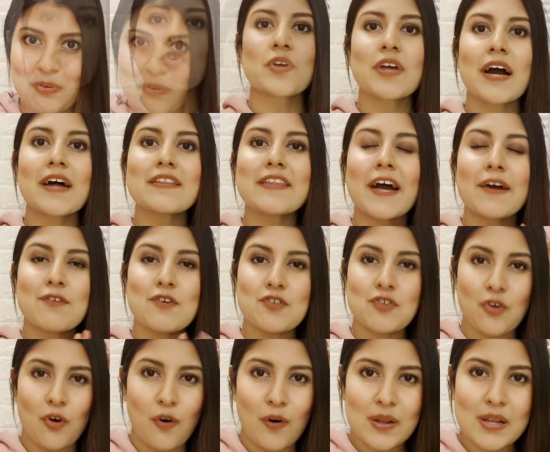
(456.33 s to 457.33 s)
So yeah, that
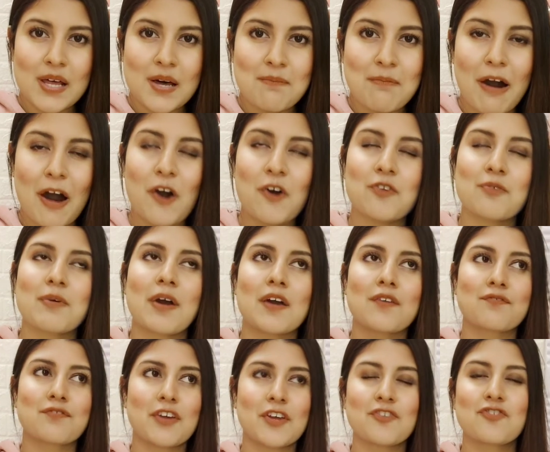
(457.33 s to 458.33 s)
was all about
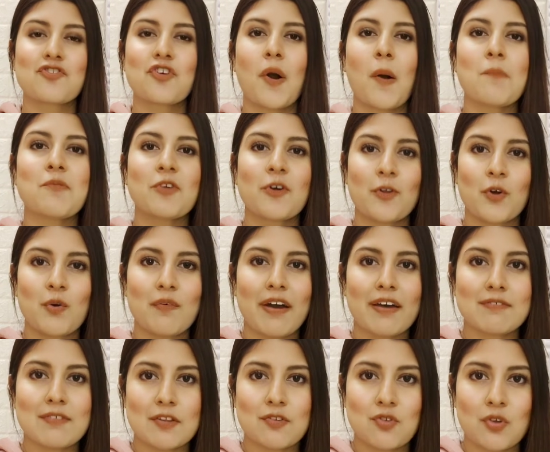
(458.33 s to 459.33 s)
my Face Shop's Glow
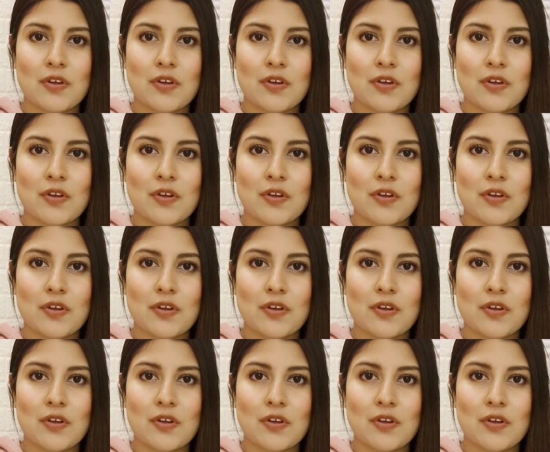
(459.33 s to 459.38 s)
Vibes with